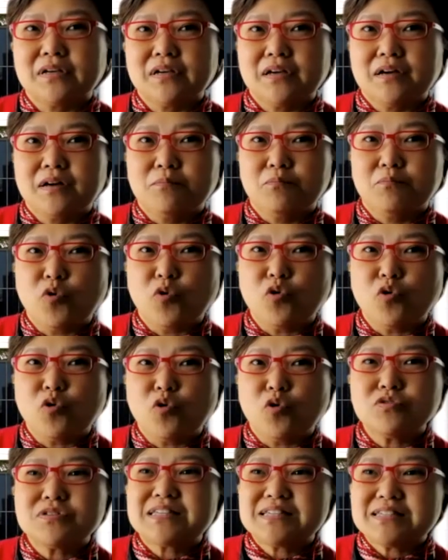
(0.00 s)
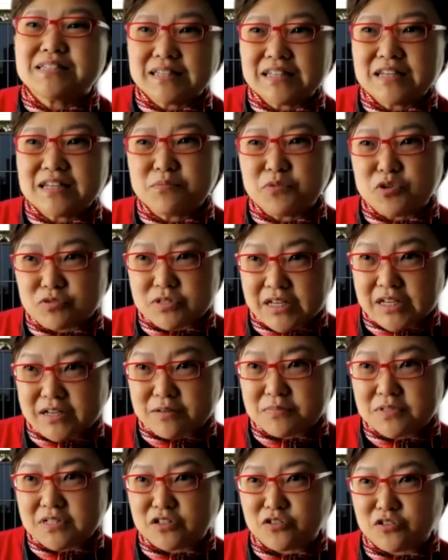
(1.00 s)
most city
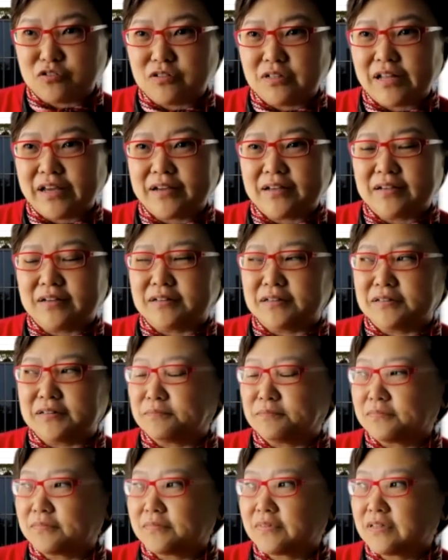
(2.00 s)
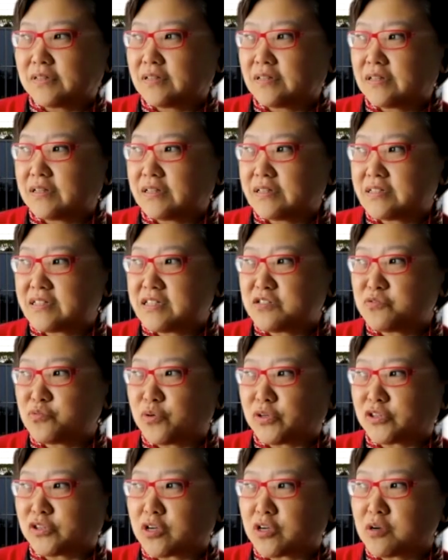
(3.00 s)
museums, since we
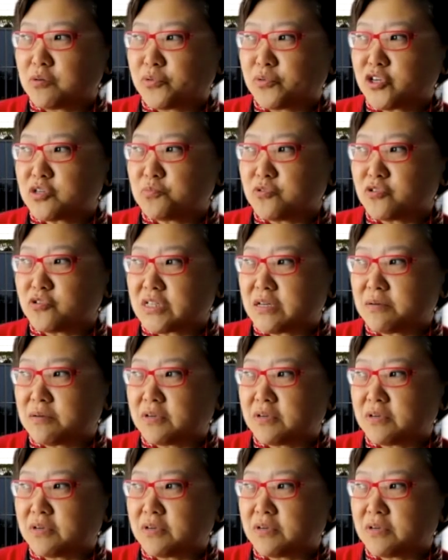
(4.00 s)
were talking about British Museum,